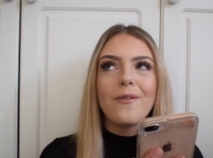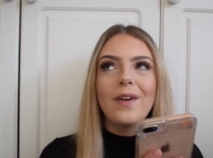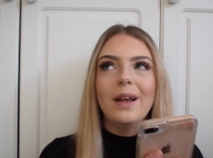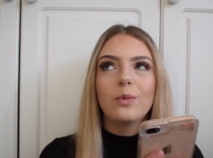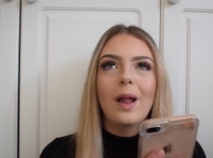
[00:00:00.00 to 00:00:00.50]

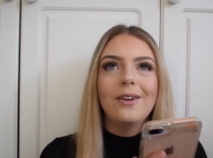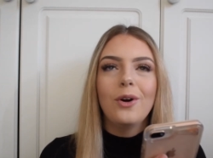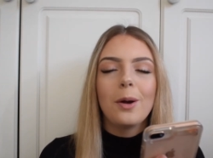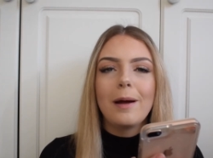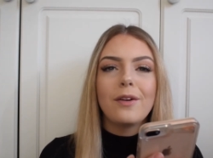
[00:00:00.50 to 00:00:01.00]
things while I
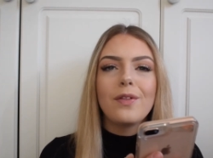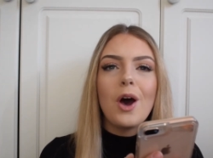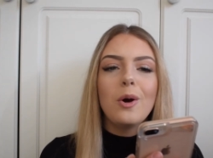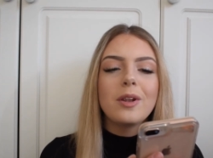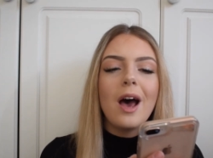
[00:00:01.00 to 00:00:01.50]
talk about it the
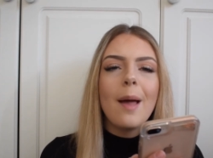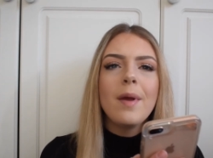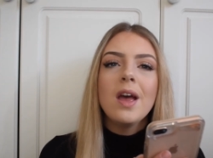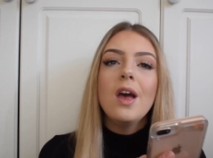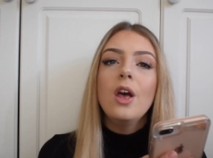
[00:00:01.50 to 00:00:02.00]
whole time.
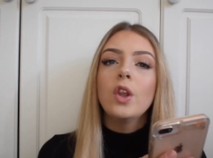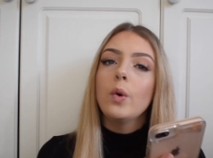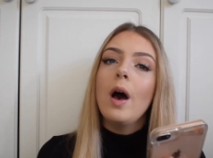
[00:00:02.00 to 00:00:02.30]
So what